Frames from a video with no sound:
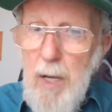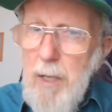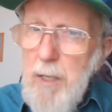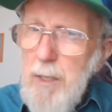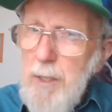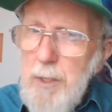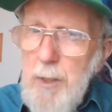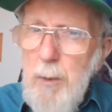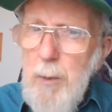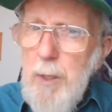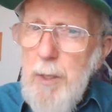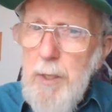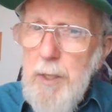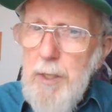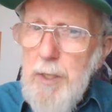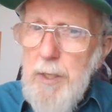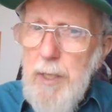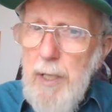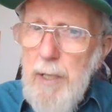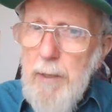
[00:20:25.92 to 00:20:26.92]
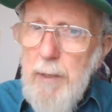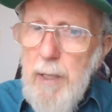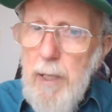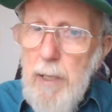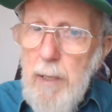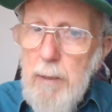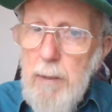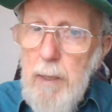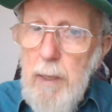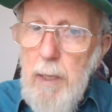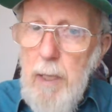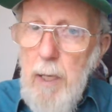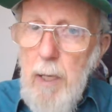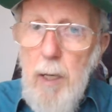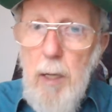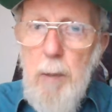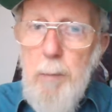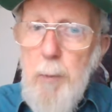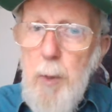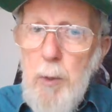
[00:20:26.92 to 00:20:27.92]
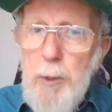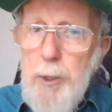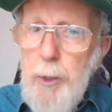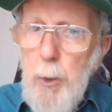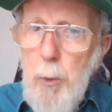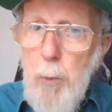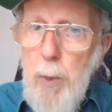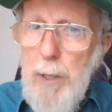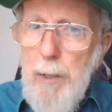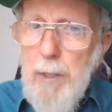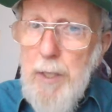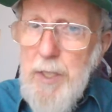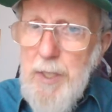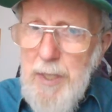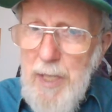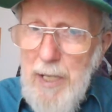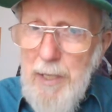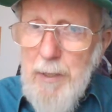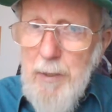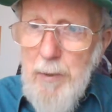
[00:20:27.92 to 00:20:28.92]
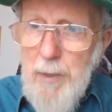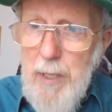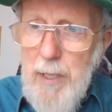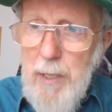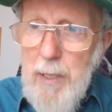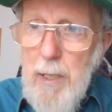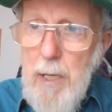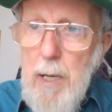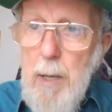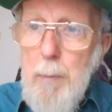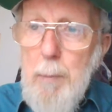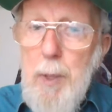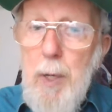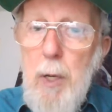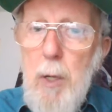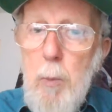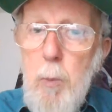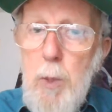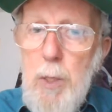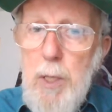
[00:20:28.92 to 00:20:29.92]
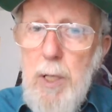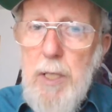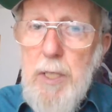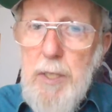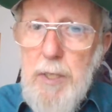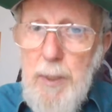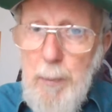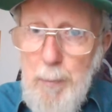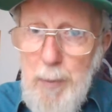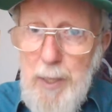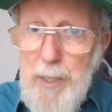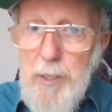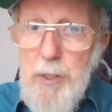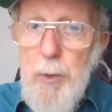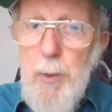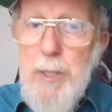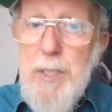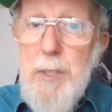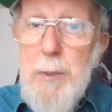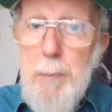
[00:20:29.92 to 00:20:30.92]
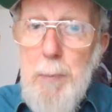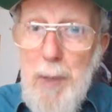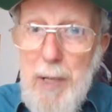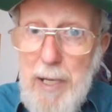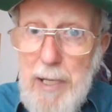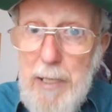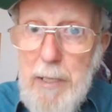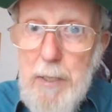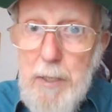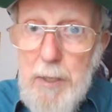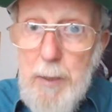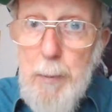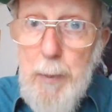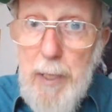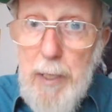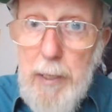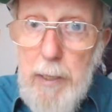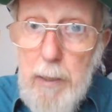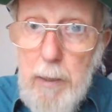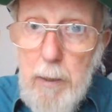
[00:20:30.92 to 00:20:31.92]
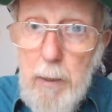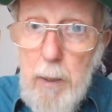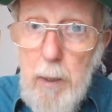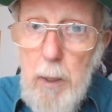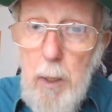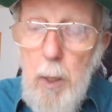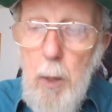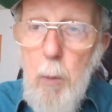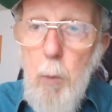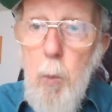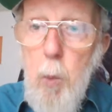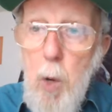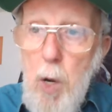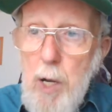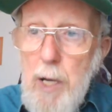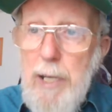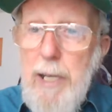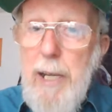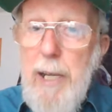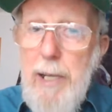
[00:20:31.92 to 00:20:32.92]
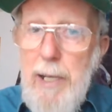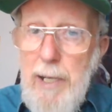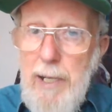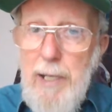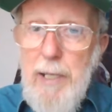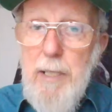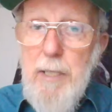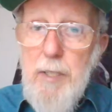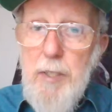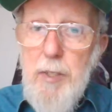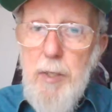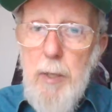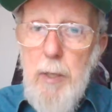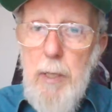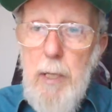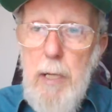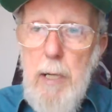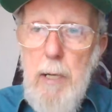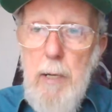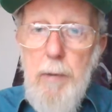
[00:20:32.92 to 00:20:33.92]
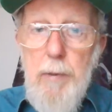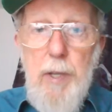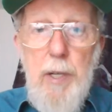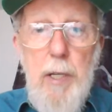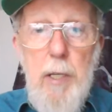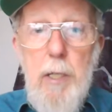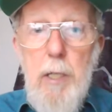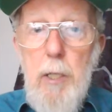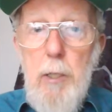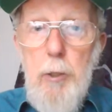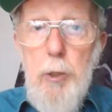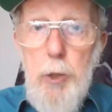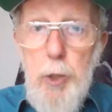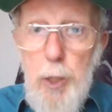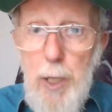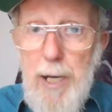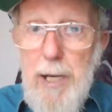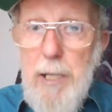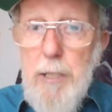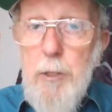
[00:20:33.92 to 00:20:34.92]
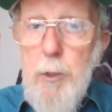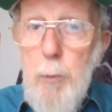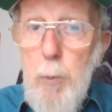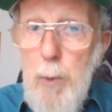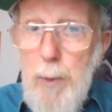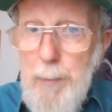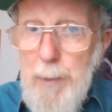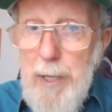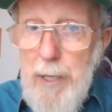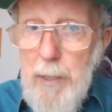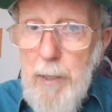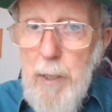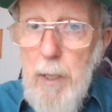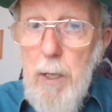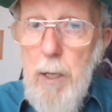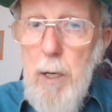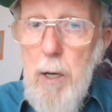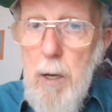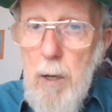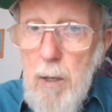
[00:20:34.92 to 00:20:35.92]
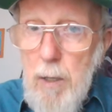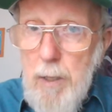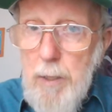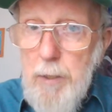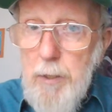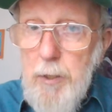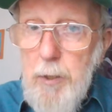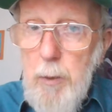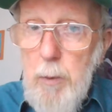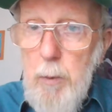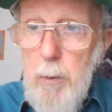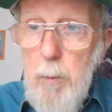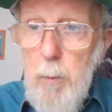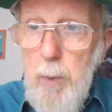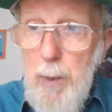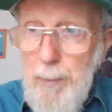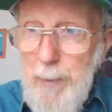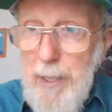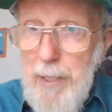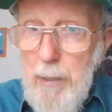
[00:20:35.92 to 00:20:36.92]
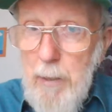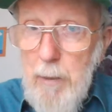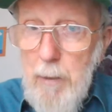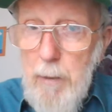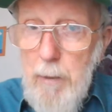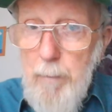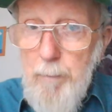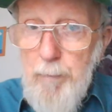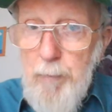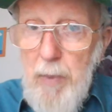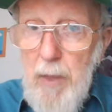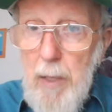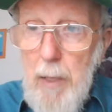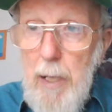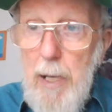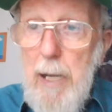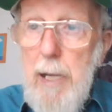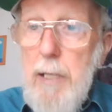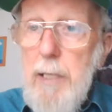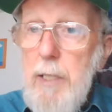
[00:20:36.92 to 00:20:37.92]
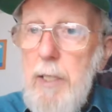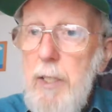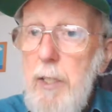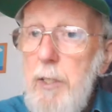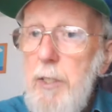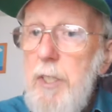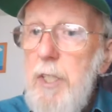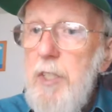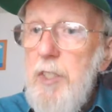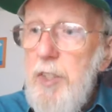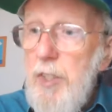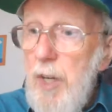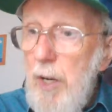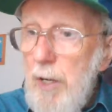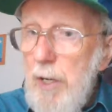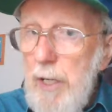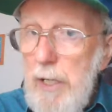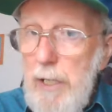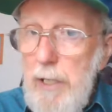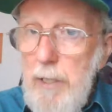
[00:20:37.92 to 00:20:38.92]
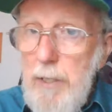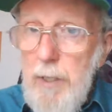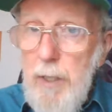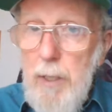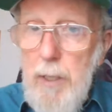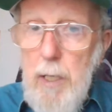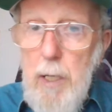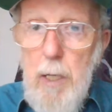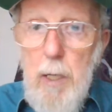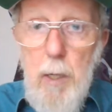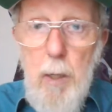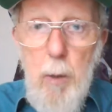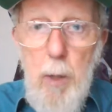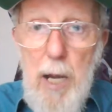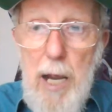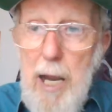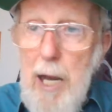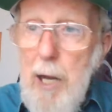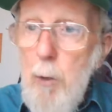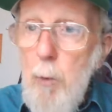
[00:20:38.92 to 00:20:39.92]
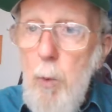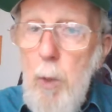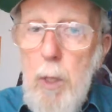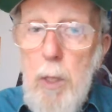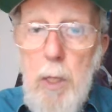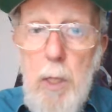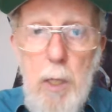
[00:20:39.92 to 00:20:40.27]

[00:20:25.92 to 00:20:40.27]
I don't understand that. I'm not sure where I stand on it, but I would like somebody to explain to me why it is that trans women aren't women and can decide how